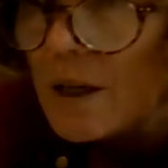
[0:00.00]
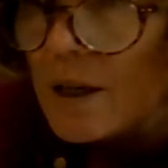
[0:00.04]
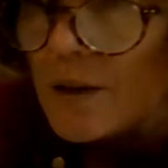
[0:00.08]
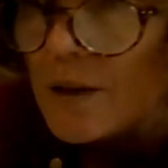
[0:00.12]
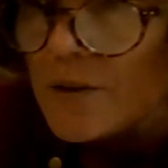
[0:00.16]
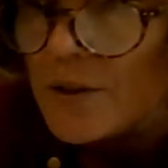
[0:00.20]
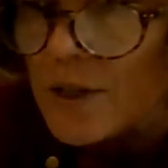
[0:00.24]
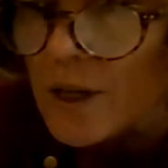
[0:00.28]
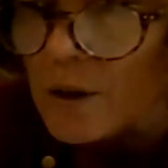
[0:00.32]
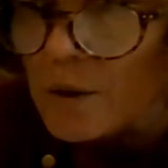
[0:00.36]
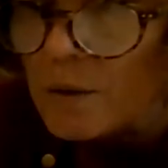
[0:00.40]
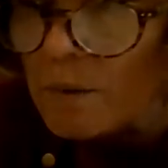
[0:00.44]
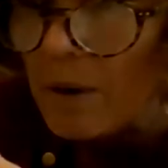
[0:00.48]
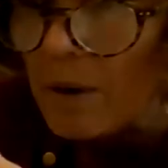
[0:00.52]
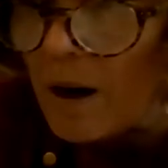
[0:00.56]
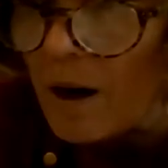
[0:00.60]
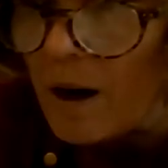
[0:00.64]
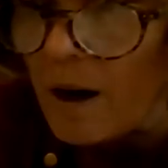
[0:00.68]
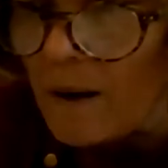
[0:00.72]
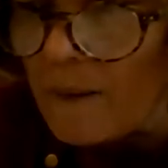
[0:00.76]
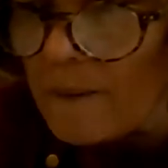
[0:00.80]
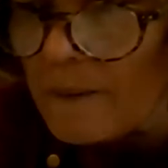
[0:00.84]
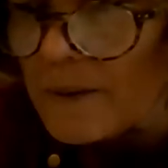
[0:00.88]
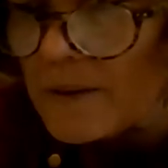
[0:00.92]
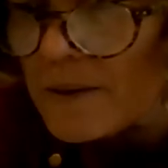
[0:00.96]
So
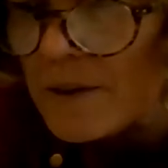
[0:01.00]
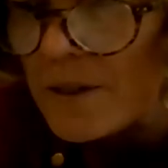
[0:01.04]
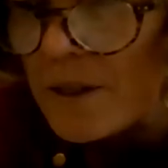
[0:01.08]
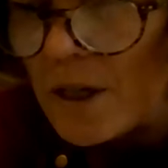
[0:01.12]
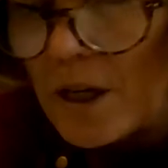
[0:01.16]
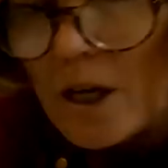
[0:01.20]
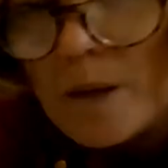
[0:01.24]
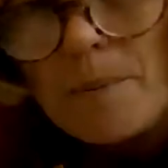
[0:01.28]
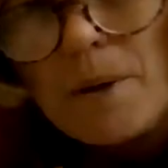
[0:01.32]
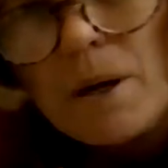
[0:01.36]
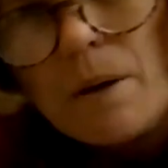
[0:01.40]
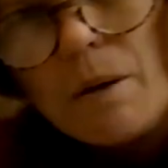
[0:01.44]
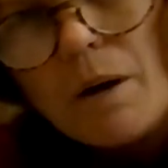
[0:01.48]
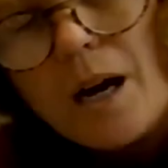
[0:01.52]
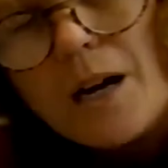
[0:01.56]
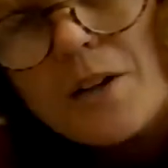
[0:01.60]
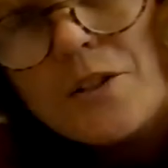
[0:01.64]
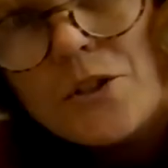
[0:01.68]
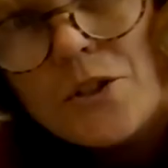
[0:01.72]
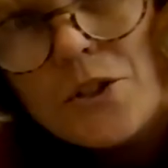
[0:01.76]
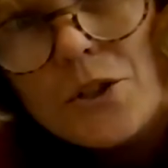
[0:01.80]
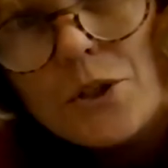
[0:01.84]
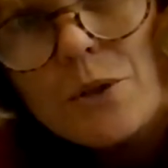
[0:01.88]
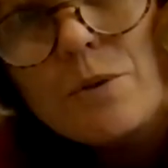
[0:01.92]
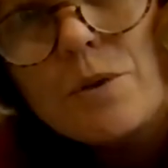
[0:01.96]
turbo, I
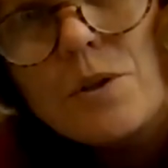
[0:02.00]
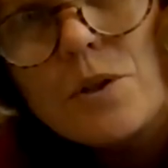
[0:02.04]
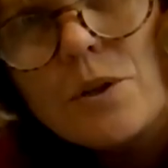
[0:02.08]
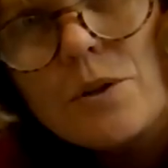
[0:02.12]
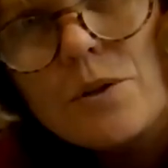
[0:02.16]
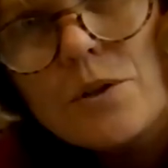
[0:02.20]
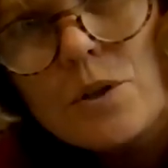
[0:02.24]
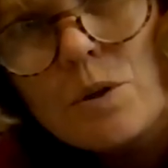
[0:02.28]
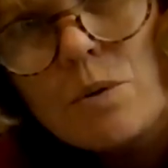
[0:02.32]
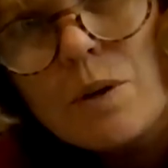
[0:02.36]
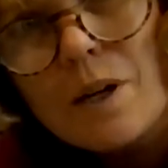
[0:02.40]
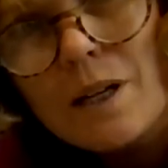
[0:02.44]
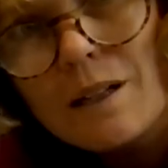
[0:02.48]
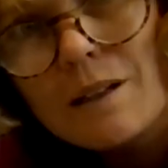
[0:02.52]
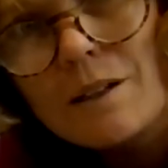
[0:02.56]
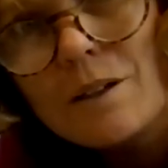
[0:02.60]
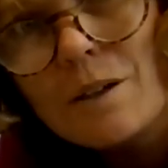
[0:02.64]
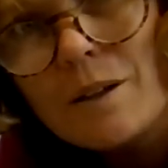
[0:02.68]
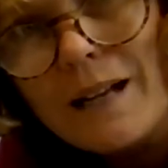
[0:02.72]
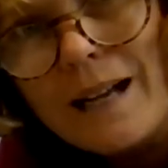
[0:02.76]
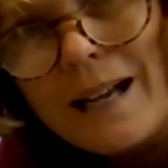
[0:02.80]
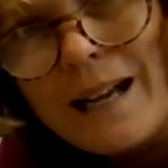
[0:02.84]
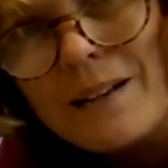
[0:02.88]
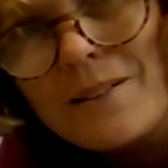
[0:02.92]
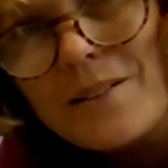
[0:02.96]
do use quite a
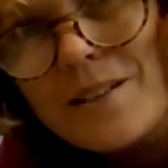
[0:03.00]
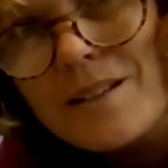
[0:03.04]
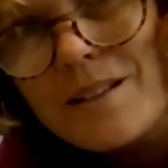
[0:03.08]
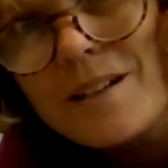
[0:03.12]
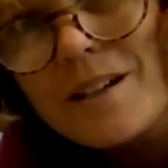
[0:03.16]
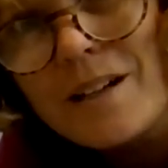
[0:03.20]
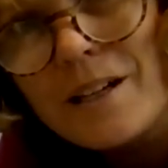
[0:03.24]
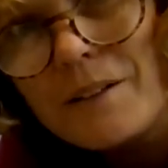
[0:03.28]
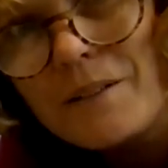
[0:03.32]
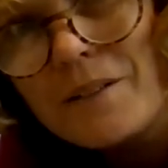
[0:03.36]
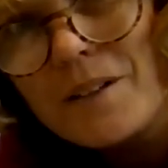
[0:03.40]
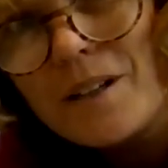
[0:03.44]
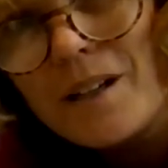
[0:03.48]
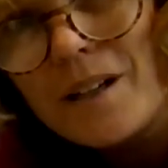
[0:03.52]
lot outside of